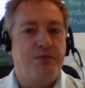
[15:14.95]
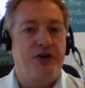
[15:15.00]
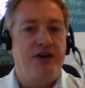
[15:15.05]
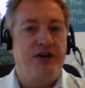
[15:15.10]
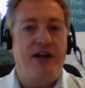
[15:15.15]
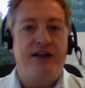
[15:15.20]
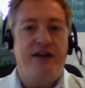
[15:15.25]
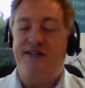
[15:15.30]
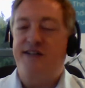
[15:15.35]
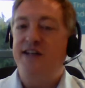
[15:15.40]
But
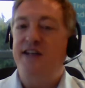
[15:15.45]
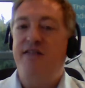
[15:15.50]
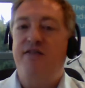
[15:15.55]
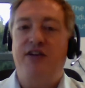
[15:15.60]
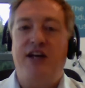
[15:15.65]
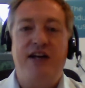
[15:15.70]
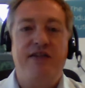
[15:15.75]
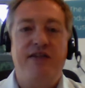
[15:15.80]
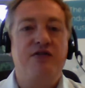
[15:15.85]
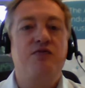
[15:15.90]
then that's an
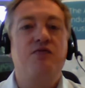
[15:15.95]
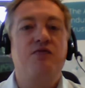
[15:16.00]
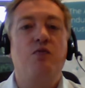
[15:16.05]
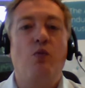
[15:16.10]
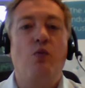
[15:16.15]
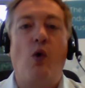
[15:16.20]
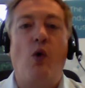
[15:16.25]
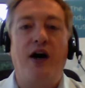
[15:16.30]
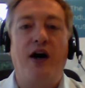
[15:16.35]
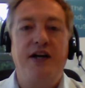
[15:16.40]
even
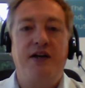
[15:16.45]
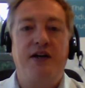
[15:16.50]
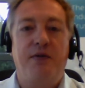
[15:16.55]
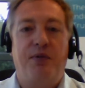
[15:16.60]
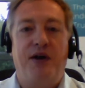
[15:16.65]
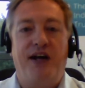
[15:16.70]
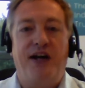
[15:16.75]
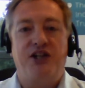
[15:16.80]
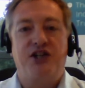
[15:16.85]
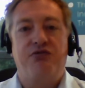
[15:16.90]
wider
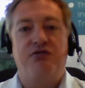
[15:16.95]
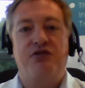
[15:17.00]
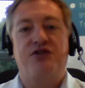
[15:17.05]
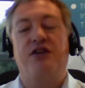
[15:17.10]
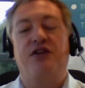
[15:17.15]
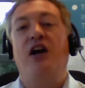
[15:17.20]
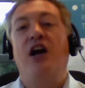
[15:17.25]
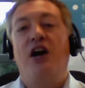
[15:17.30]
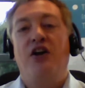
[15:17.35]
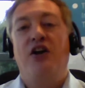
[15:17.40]
picture as
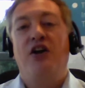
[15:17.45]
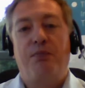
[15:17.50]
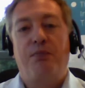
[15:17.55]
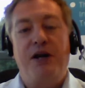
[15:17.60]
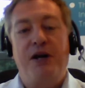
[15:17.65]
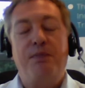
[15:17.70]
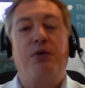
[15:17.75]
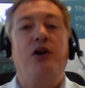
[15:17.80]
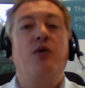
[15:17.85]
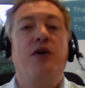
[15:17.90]
to the
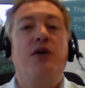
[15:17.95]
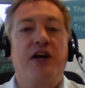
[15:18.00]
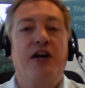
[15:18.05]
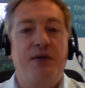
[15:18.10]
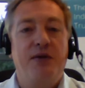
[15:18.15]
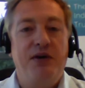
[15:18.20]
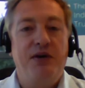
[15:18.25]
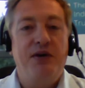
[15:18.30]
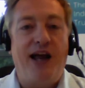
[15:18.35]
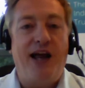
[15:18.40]
people who are
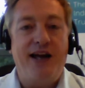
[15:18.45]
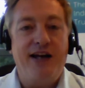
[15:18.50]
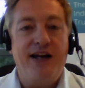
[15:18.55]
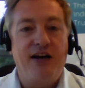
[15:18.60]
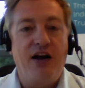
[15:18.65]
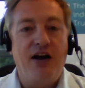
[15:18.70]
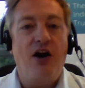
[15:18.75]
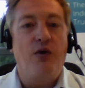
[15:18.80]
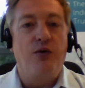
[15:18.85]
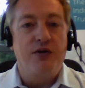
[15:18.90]
going to be let
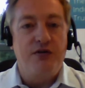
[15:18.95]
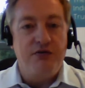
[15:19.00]
go.